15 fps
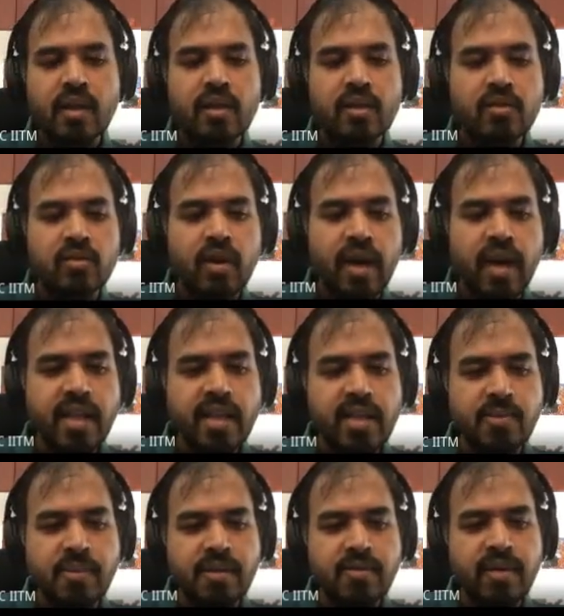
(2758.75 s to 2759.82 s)
So again, the
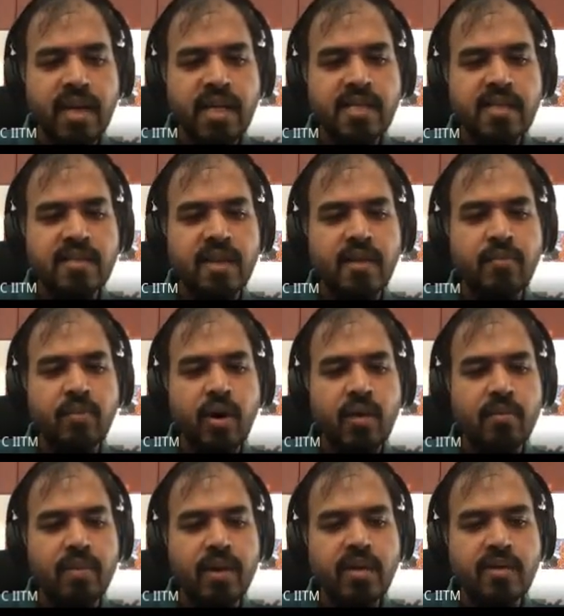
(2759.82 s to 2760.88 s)
specification is the important
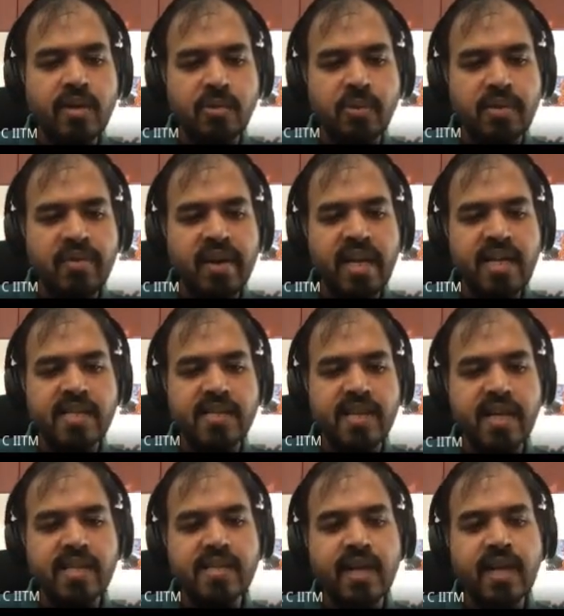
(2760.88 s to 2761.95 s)
bit. The specification
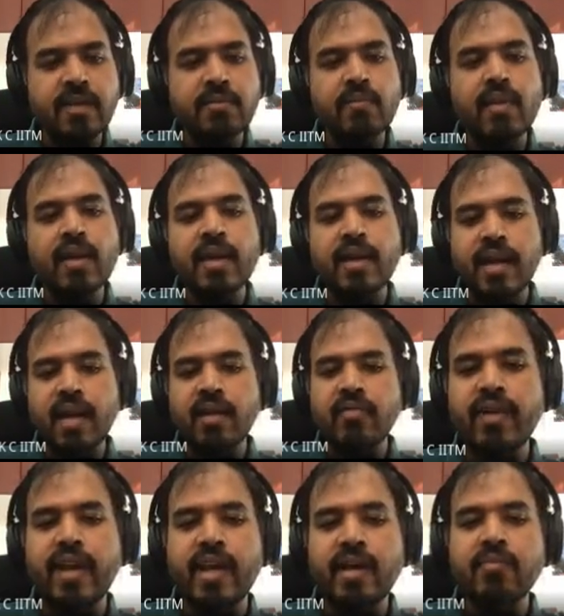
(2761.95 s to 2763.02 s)
says that take a
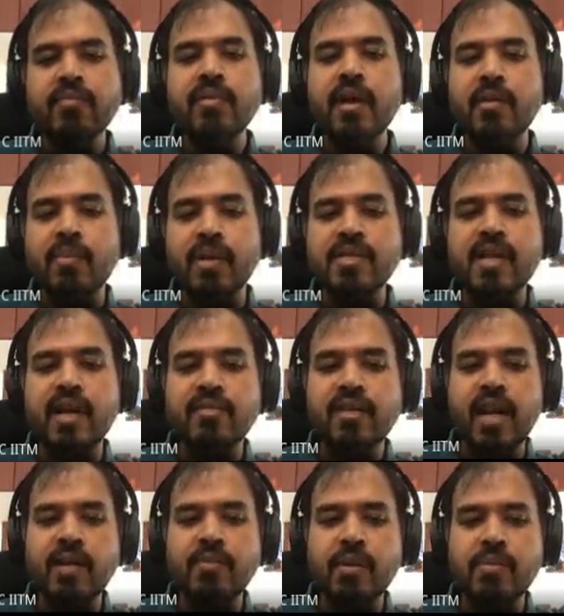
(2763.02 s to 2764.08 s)
name, it must have the
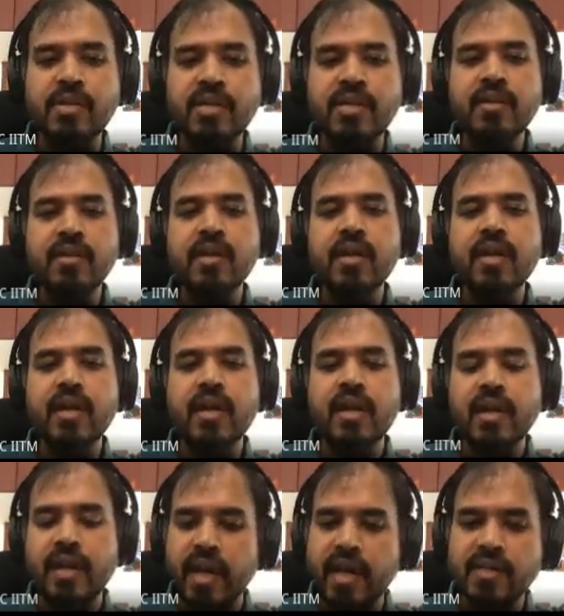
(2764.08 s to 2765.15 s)
right permission,
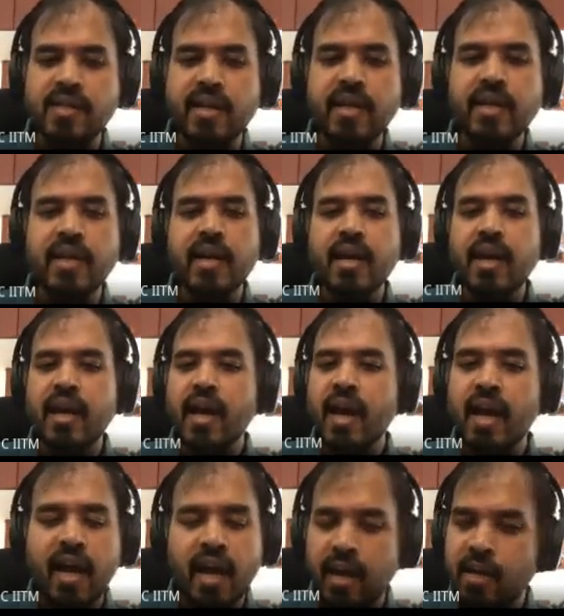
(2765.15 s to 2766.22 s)
take a string,
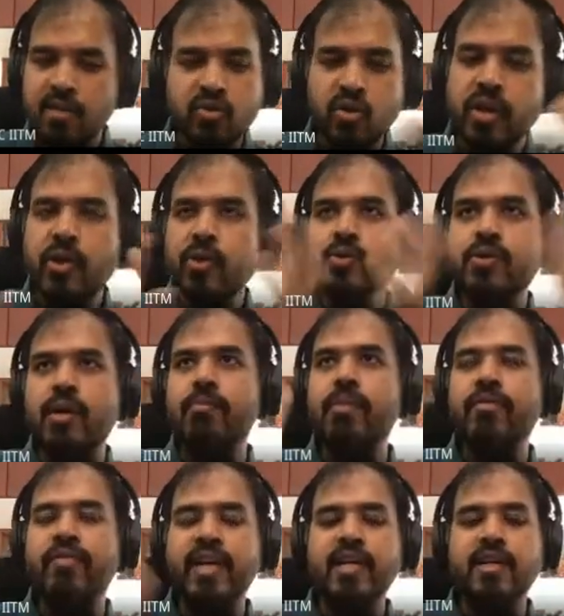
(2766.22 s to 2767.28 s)
and it is going to do some
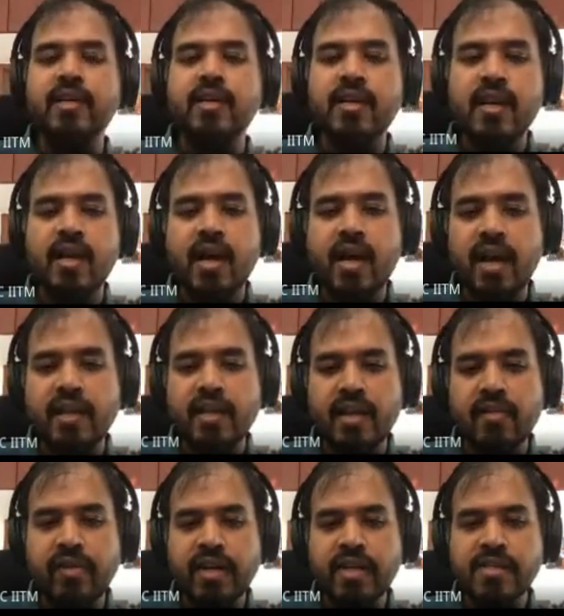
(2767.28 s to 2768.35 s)
effect, and the
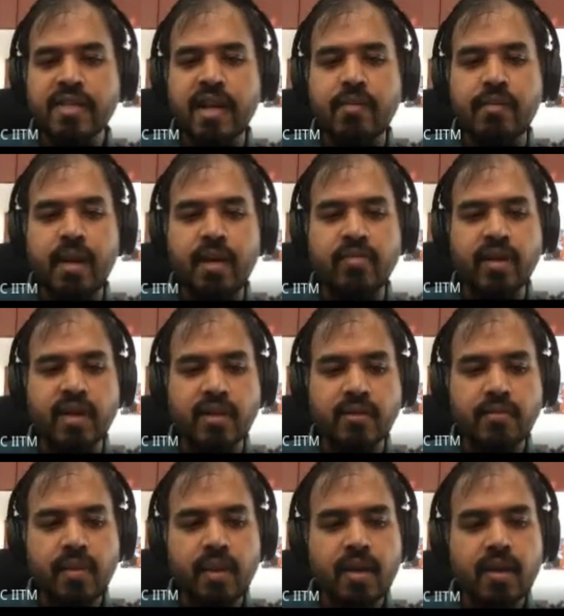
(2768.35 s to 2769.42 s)
effect is an ML effect.
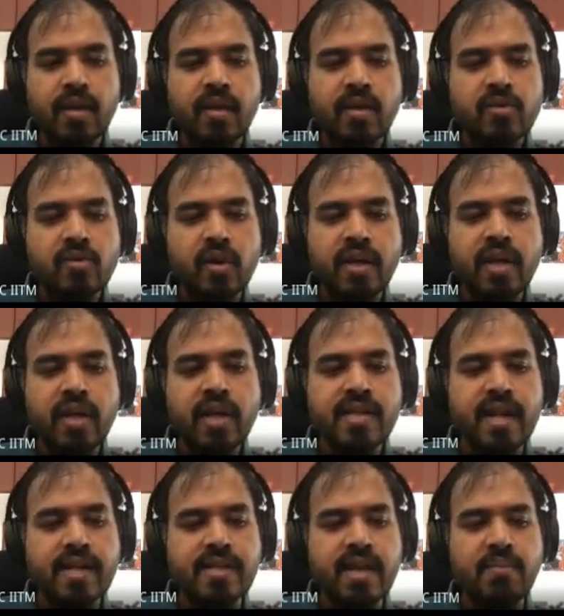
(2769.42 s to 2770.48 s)
So here is
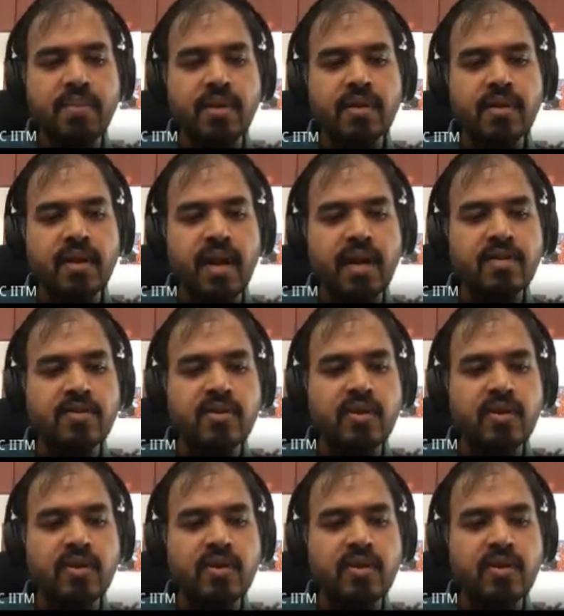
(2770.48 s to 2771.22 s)
an example, right?